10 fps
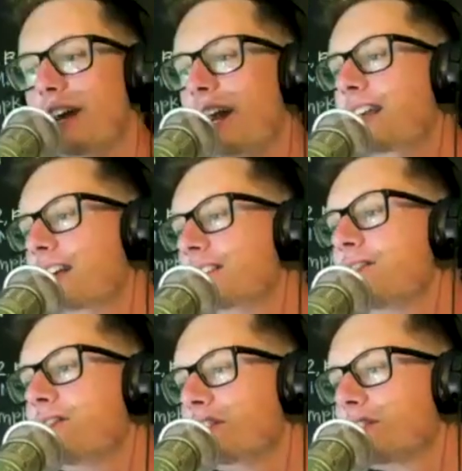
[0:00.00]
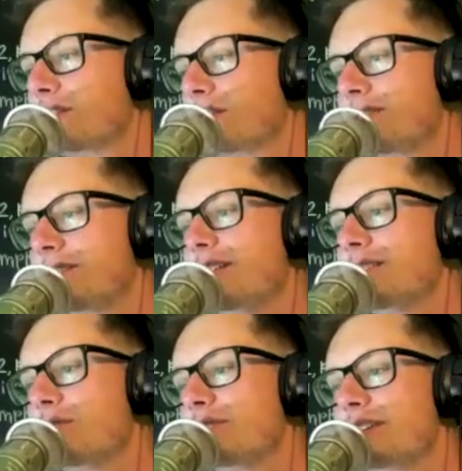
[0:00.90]
I definitely agree. It is
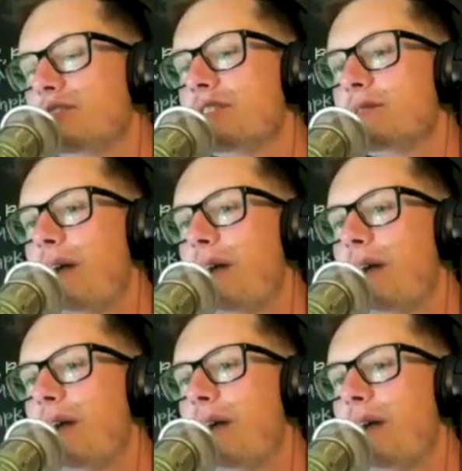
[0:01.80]
always interesting,